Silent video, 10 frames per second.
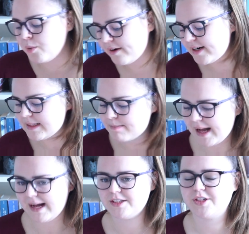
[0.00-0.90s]
Whereas
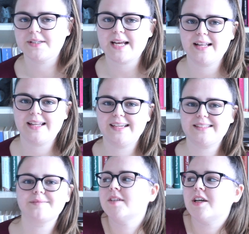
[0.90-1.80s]
March, I was kind of
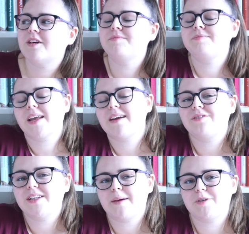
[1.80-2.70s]
like, you know, I didn't
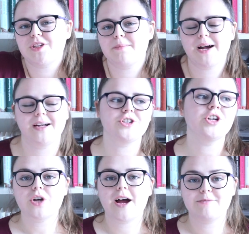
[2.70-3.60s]
read that much in March.
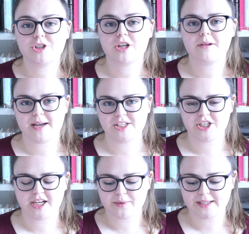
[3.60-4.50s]
So I'm just going to
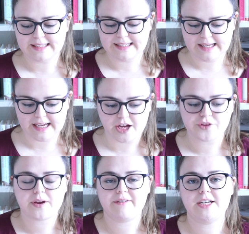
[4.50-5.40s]
mention it quickly here.
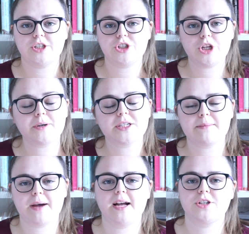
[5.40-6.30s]
So I read two books in
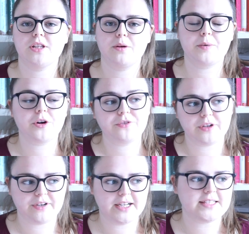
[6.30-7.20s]
March. They were both
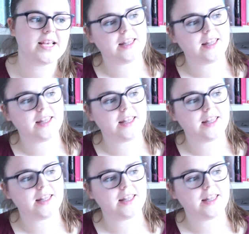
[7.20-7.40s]
rereads.